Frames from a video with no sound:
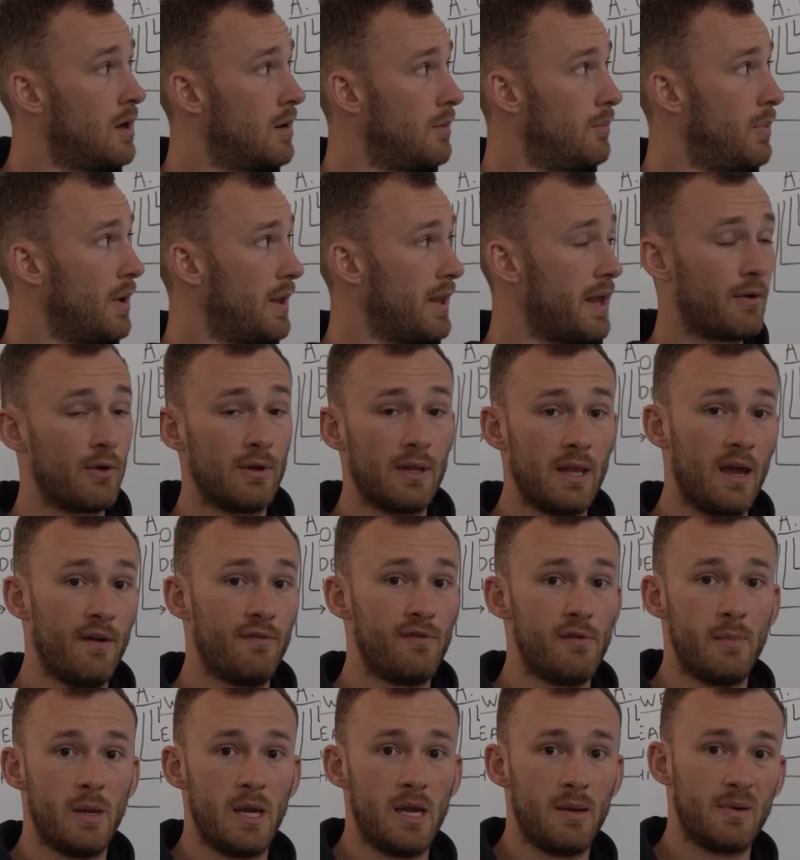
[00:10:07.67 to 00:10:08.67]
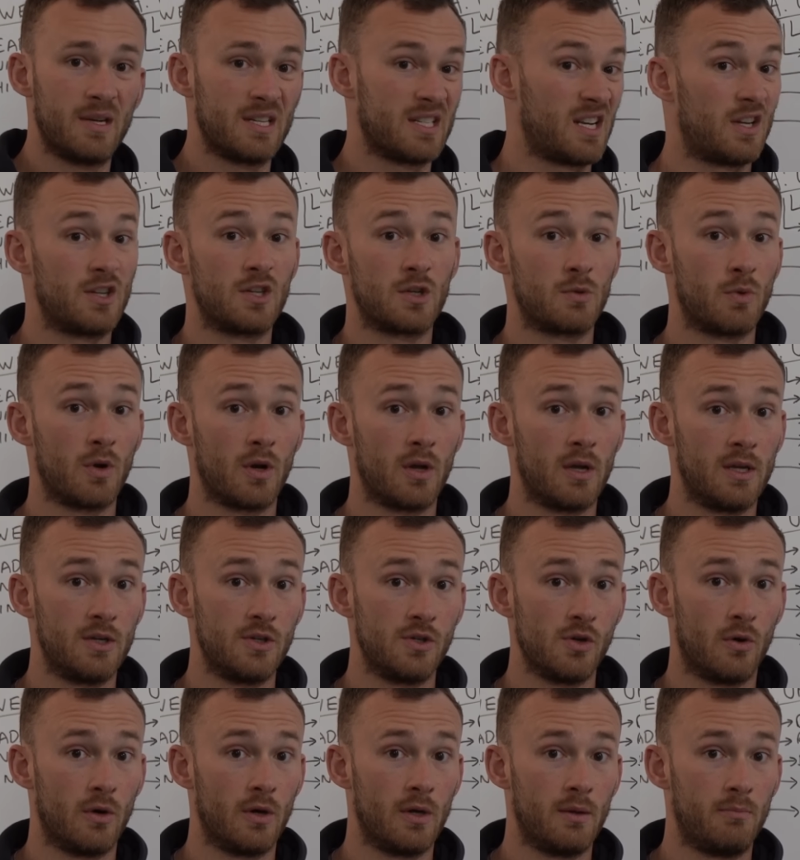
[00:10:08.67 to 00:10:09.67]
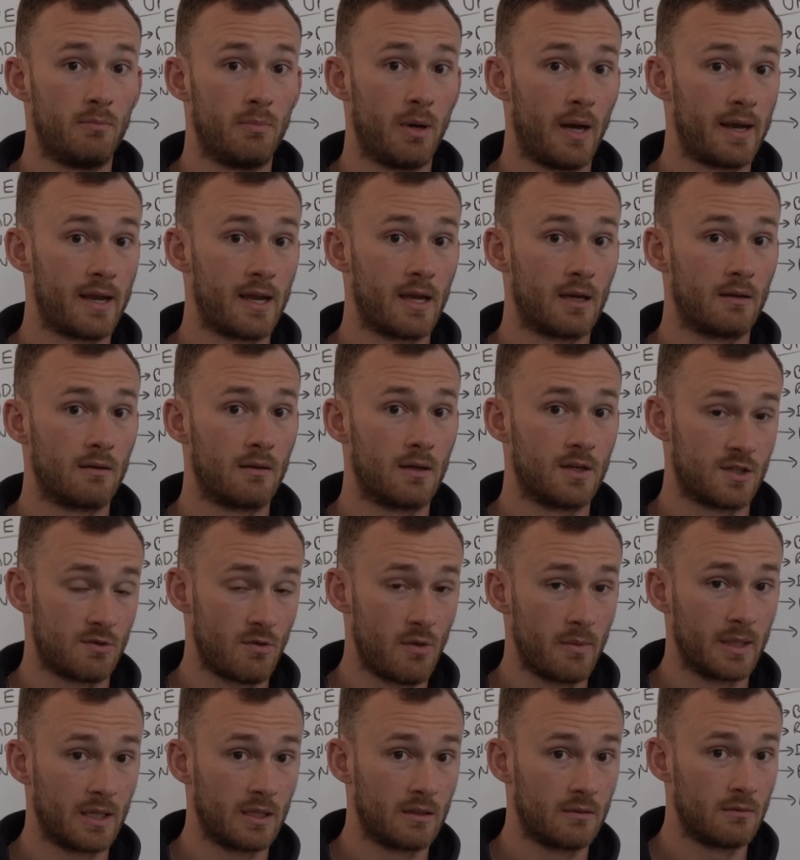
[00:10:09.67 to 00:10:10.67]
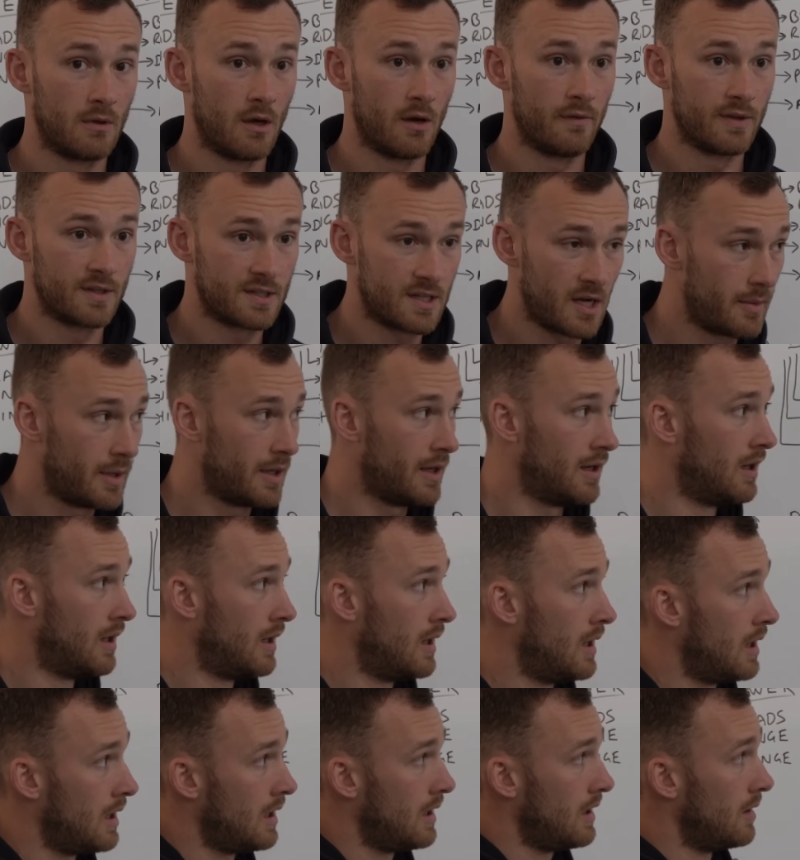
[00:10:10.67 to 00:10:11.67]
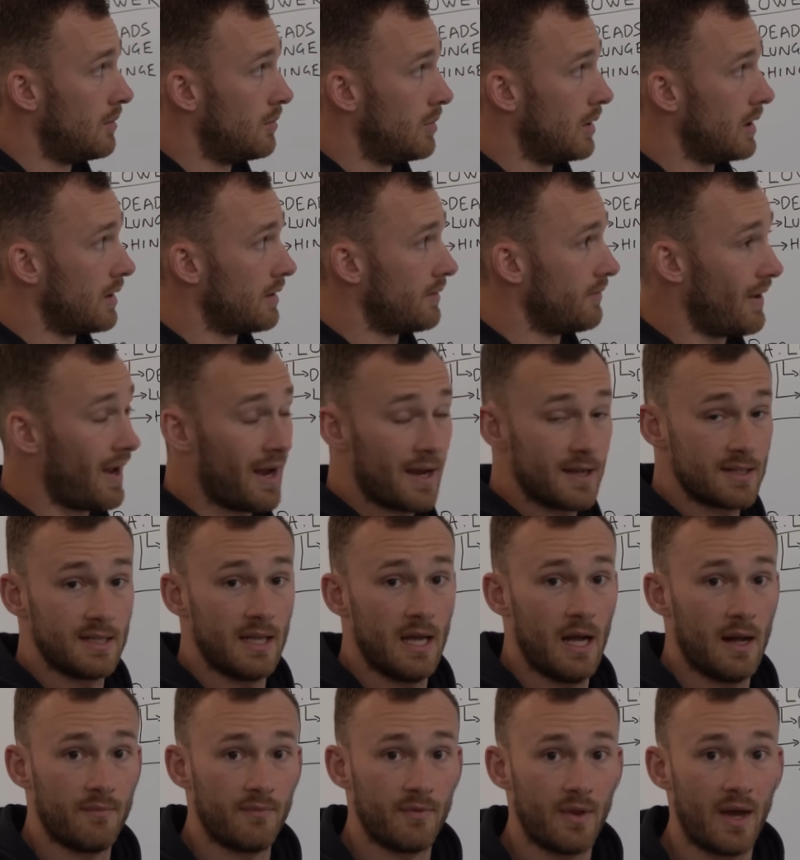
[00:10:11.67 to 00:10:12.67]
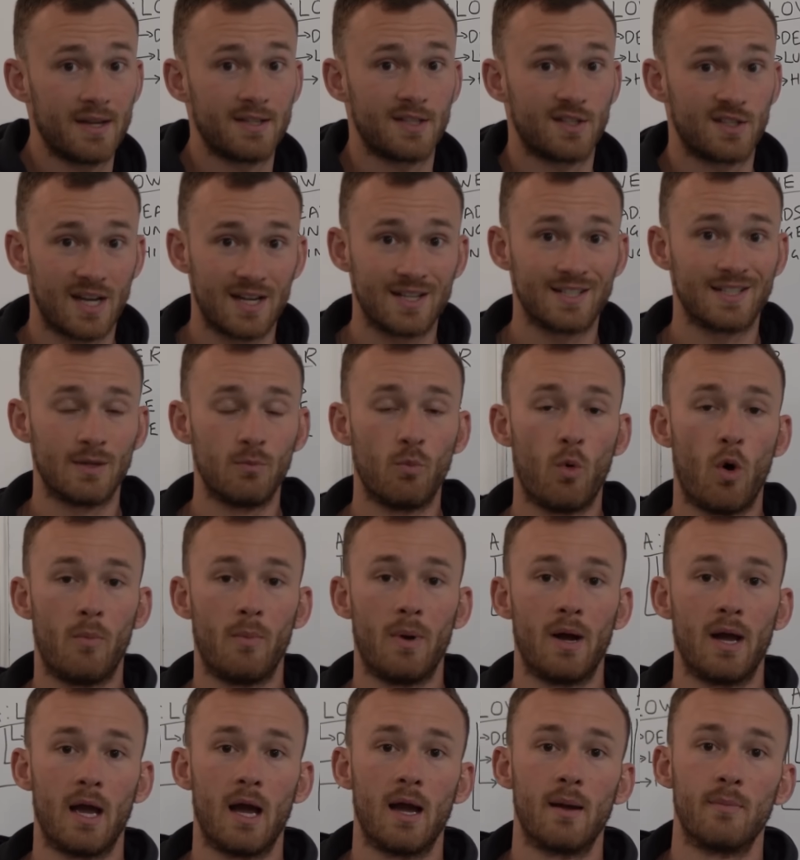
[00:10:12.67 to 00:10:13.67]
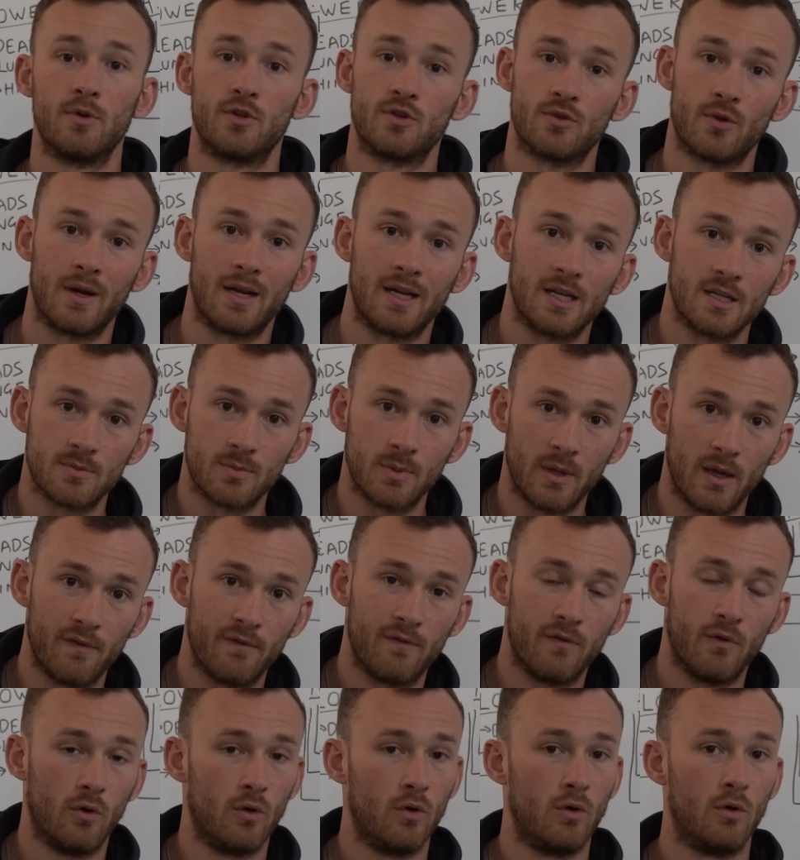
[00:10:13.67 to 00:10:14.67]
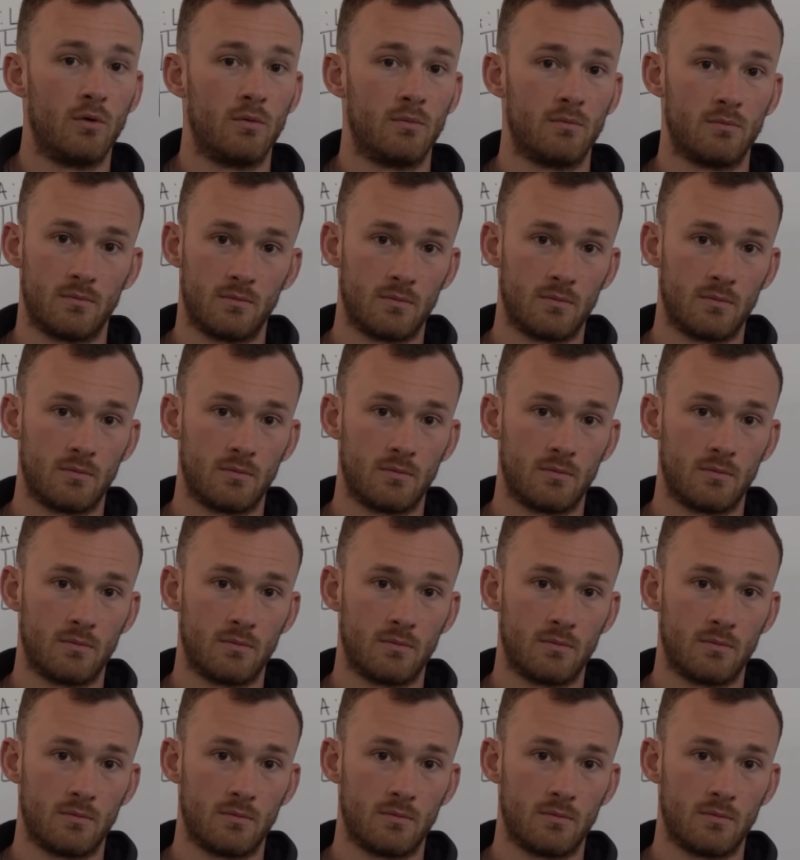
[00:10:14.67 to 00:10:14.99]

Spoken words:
but they're in there for me because I just want to enjoy biking and swimming over the summer. But that is essentially what my hybrid training split for